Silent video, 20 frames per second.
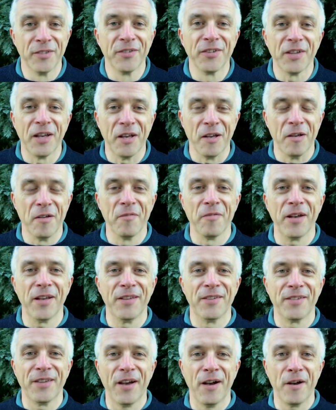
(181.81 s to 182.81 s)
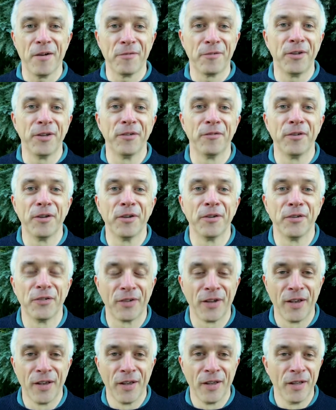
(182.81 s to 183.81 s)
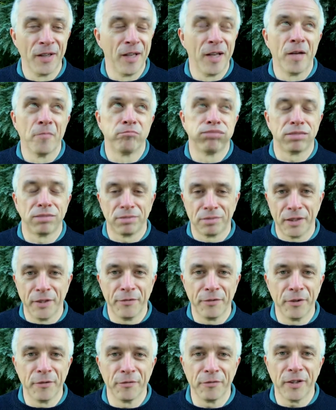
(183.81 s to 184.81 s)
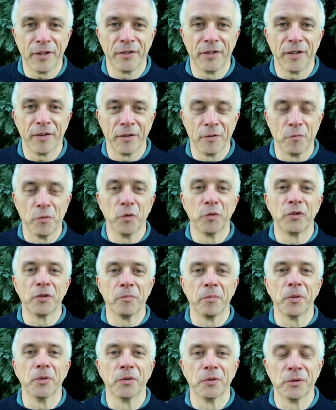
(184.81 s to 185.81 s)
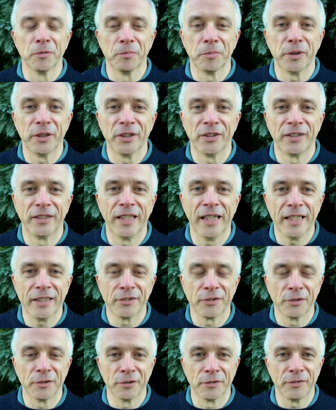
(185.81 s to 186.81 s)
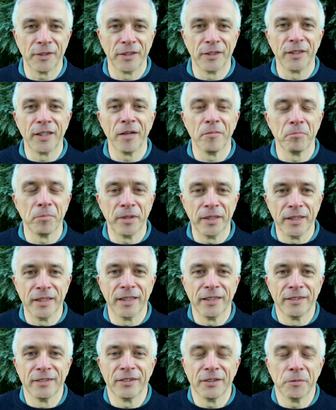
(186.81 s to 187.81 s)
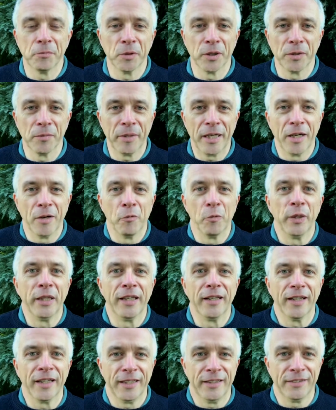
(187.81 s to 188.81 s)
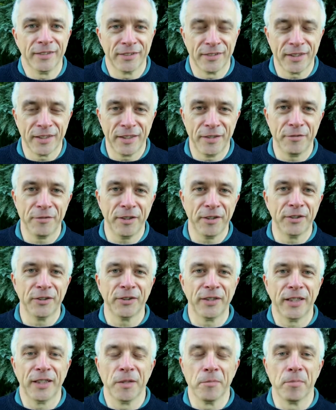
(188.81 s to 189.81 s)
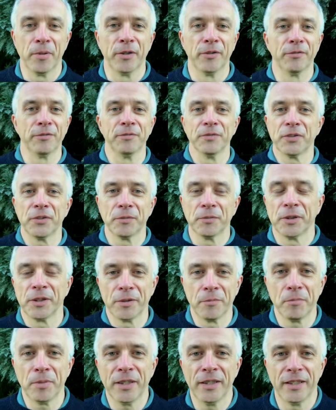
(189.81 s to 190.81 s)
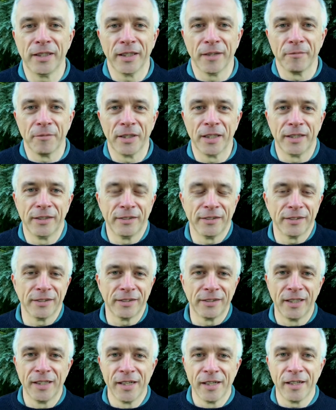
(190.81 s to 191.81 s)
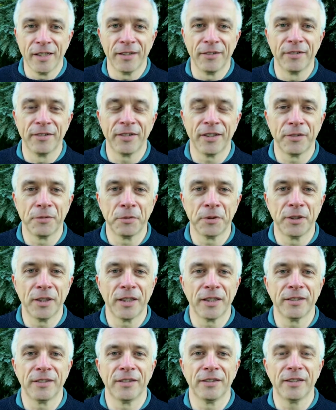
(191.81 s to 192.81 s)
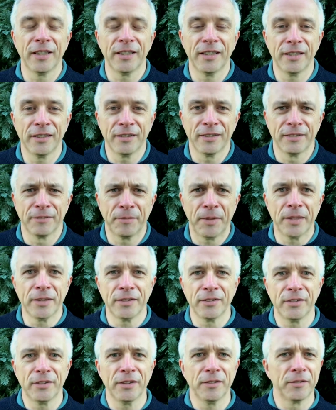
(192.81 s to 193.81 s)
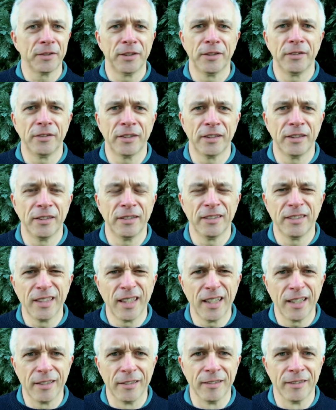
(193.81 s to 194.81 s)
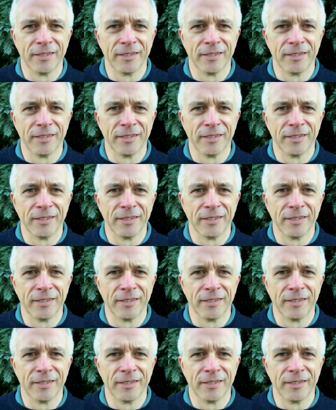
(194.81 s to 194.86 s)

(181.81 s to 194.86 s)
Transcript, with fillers: surveys that after you've used if you phoned up the water board or British Gas or a phone company, then someone about a week later suddenly phones you out of the blue from someone completely unrelated and, and says, Would you like to take a partner survey? And you say, No,